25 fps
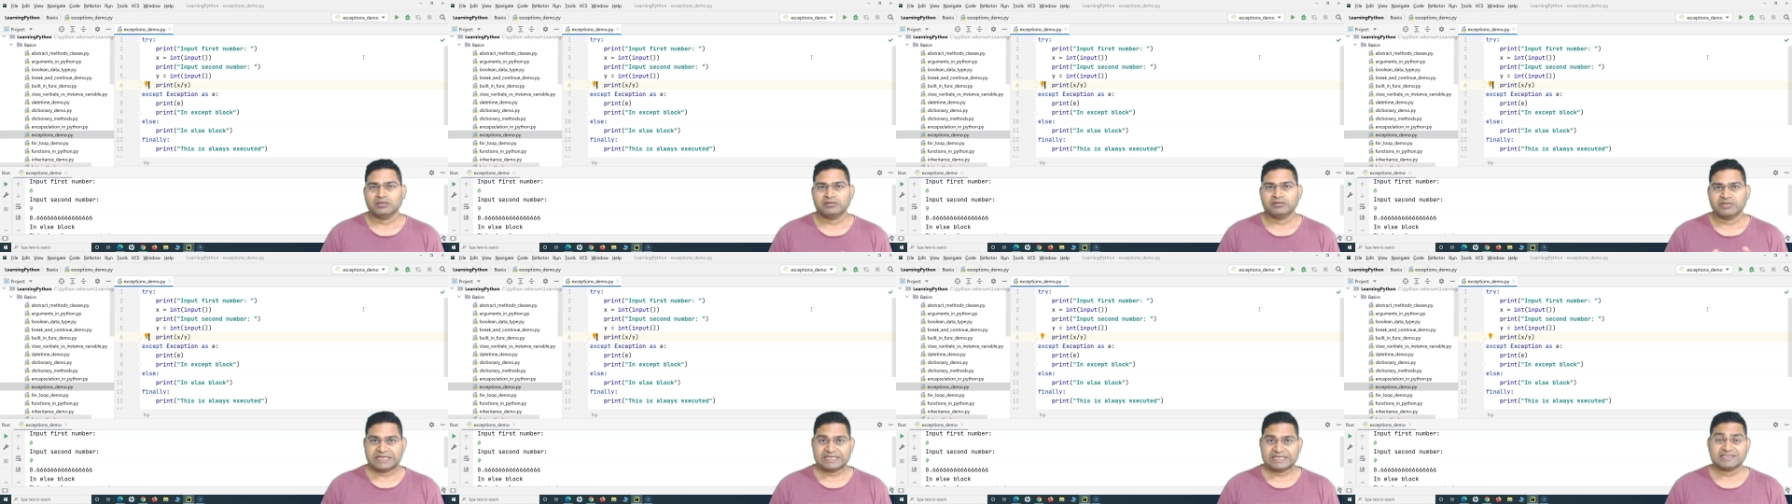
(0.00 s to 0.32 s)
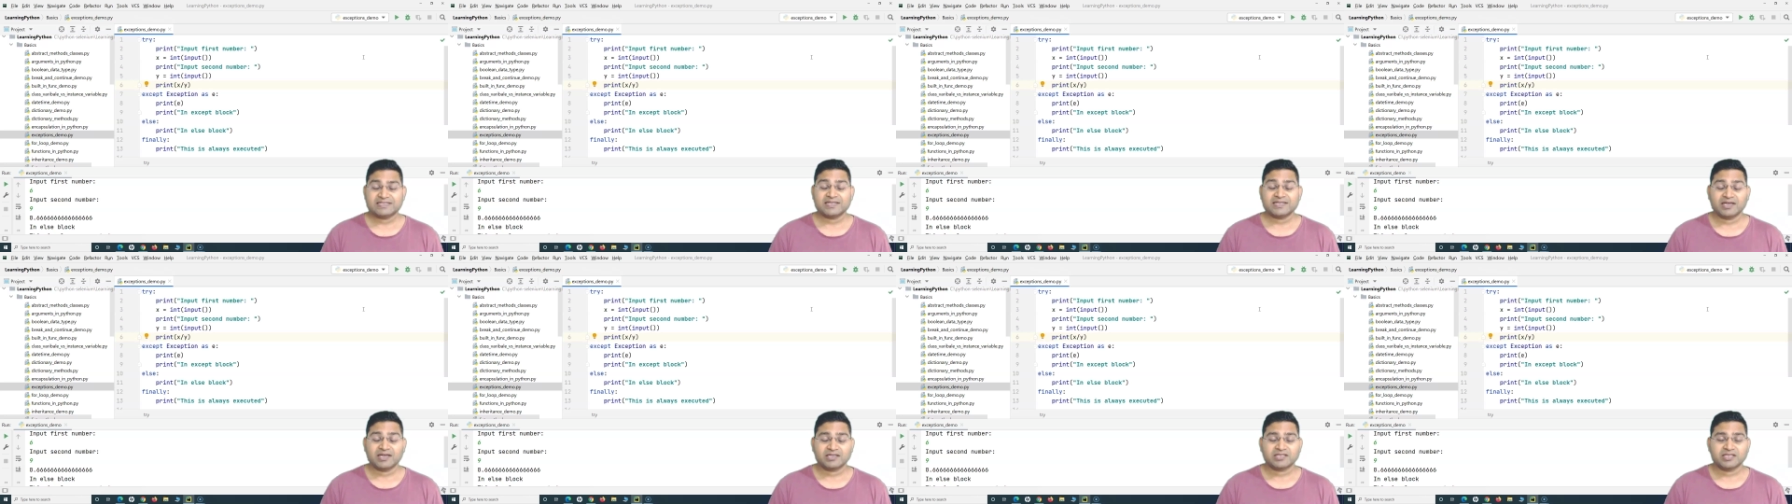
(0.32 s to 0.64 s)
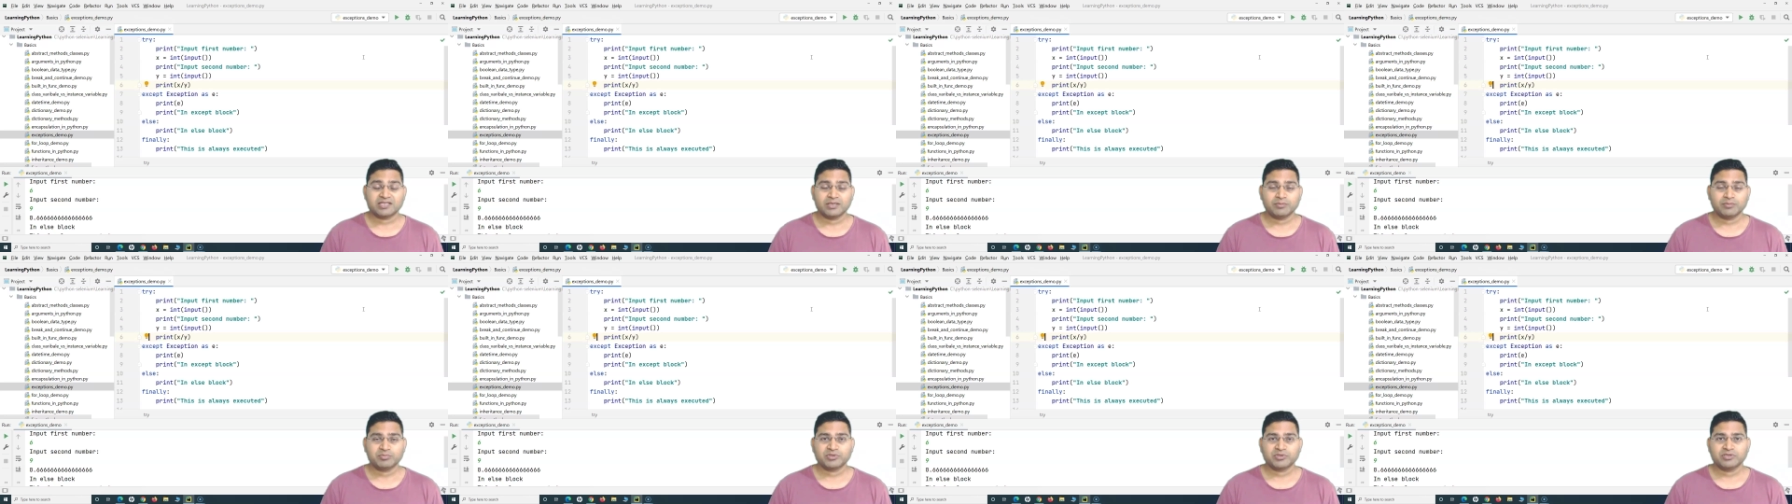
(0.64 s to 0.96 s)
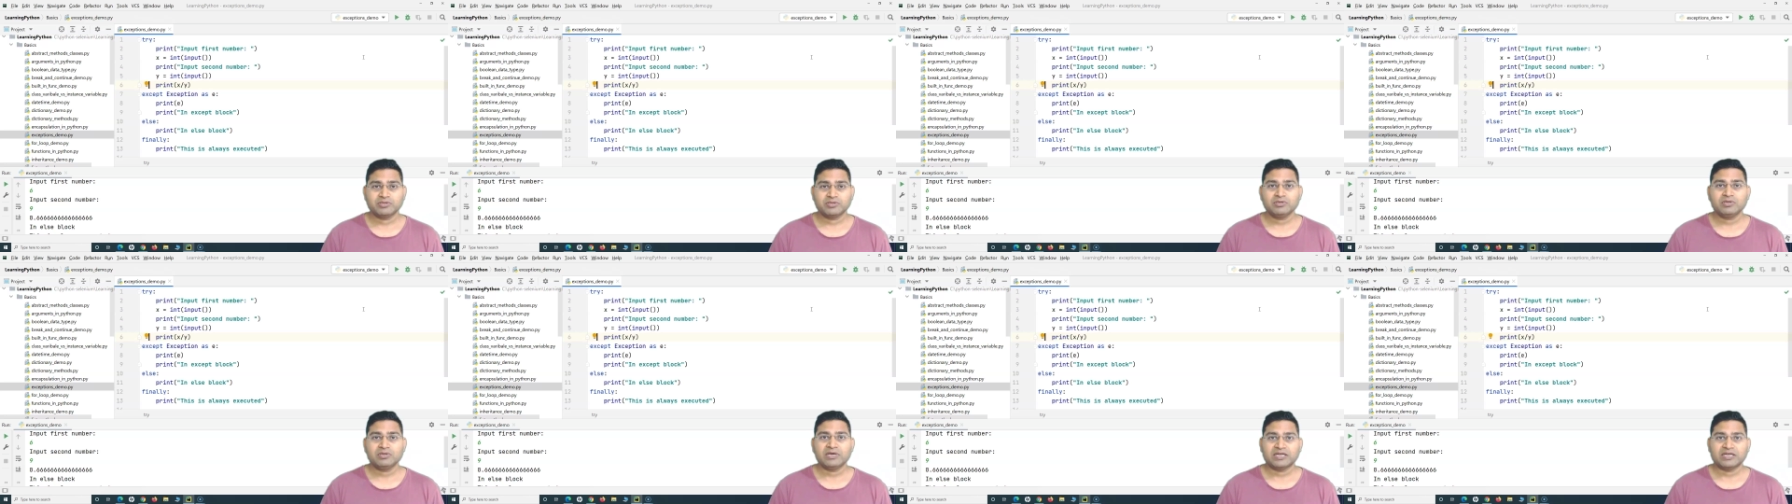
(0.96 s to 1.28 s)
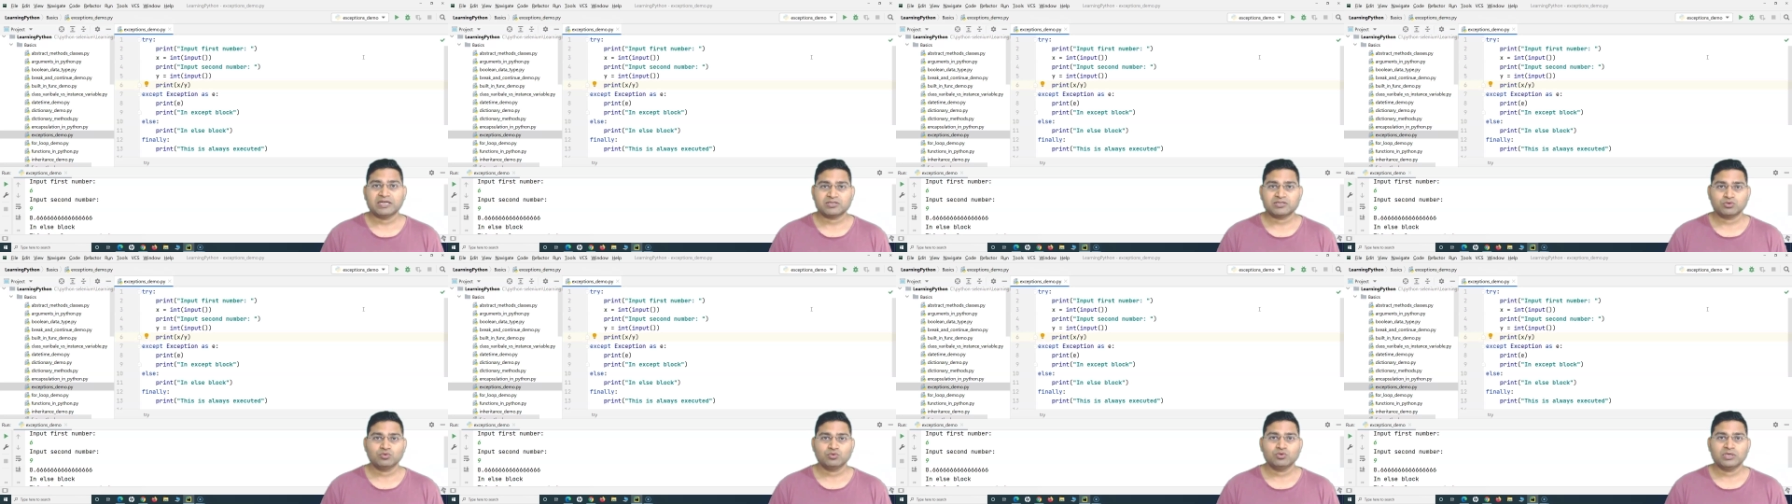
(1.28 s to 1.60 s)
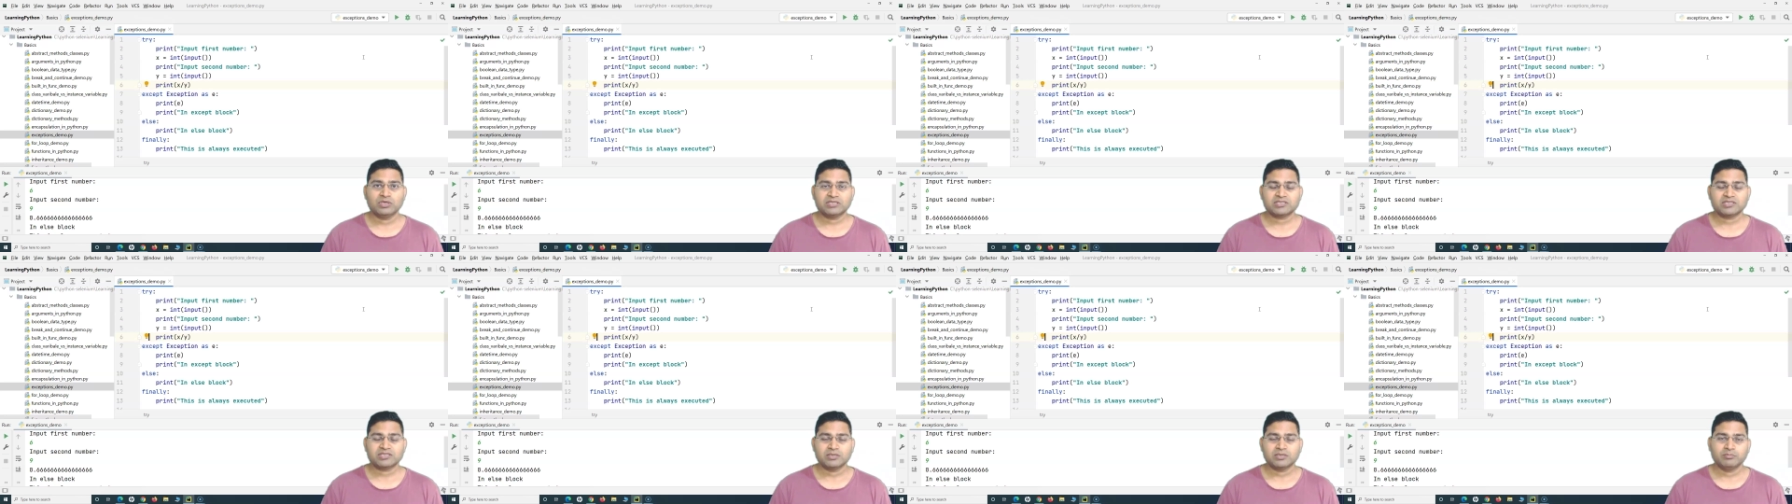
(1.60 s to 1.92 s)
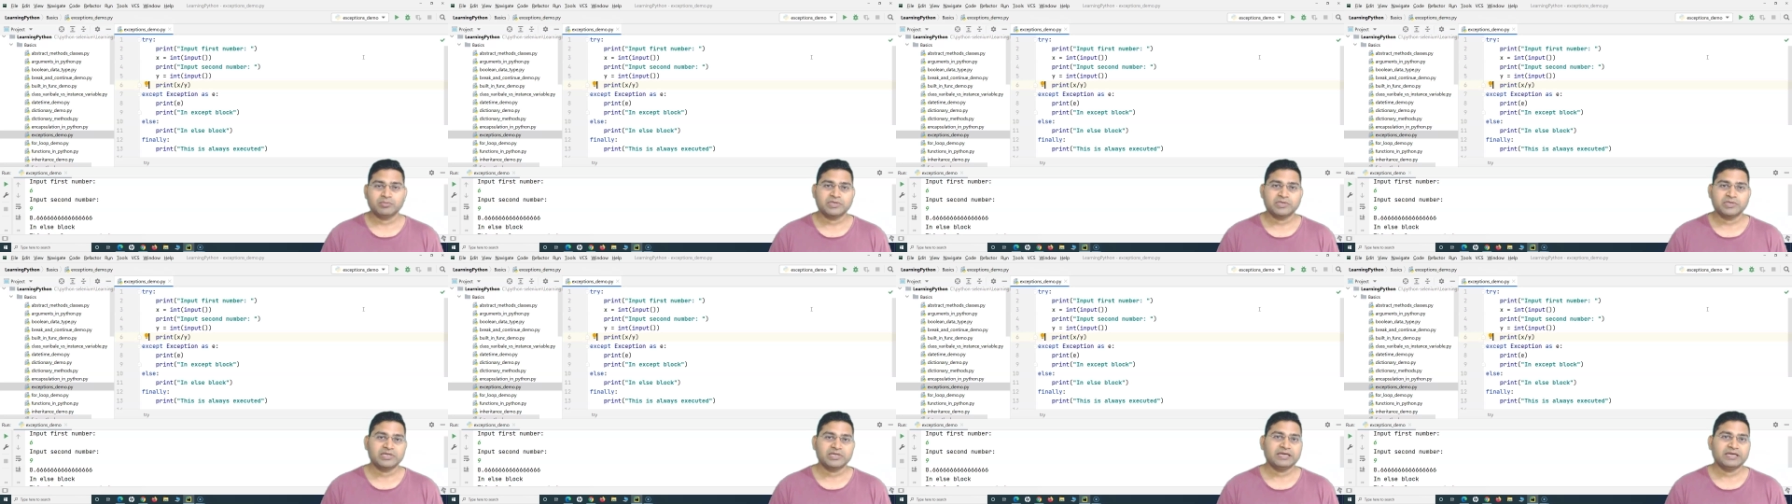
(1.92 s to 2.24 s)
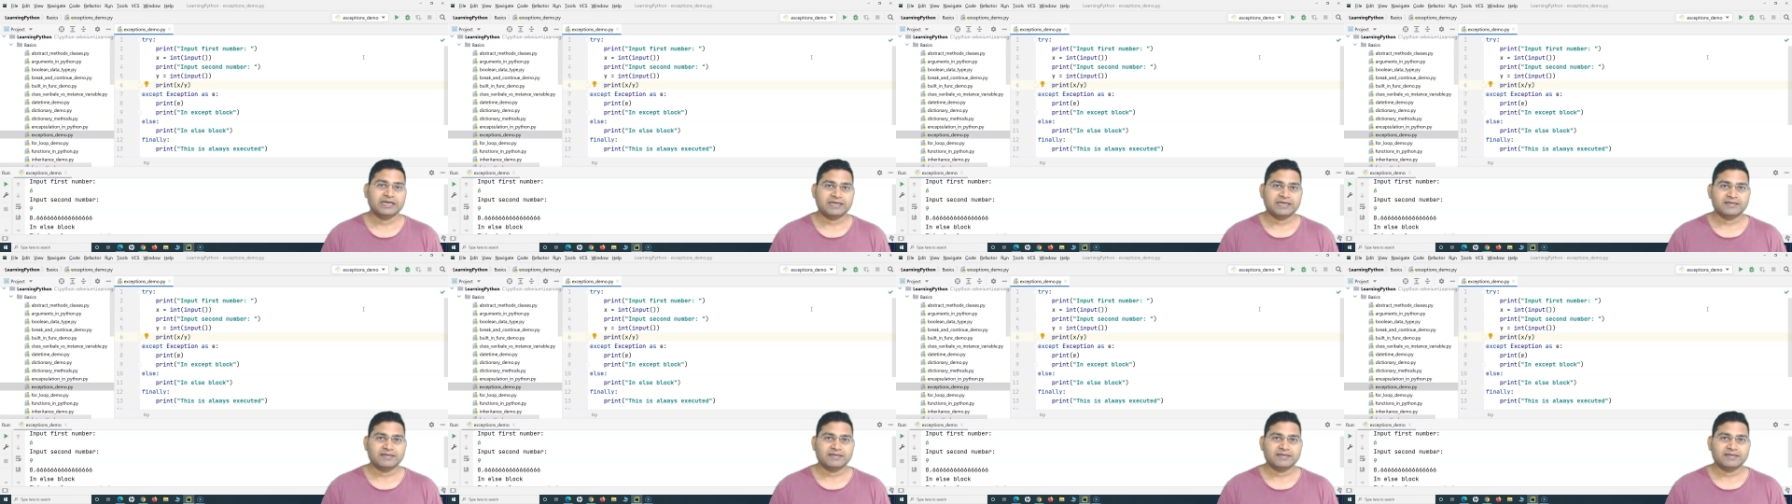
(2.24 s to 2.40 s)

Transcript: raise an exception as soon as somebody